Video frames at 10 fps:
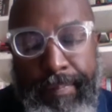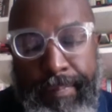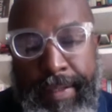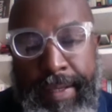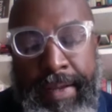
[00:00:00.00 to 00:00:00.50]

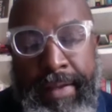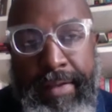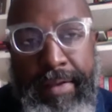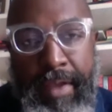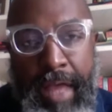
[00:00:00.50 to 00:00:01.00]
yeah.
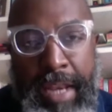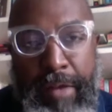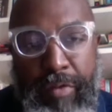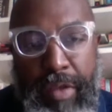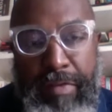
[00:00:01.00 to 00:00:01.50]
And
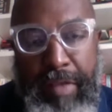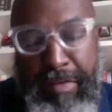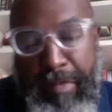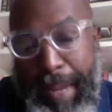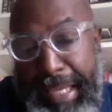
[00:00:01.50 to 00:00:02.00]

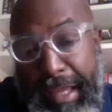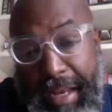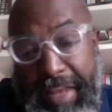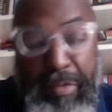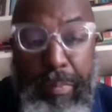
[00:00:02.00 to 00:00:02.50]
it's a backyard
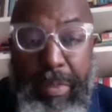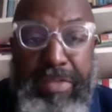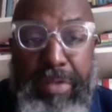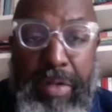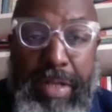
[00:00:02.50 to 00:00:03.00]
lesson, but it's
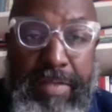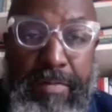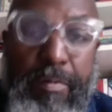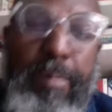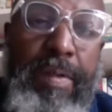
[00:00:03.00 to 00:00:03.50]
a good lesson
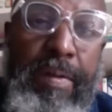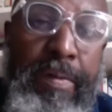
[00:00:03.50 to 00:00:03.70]
for me.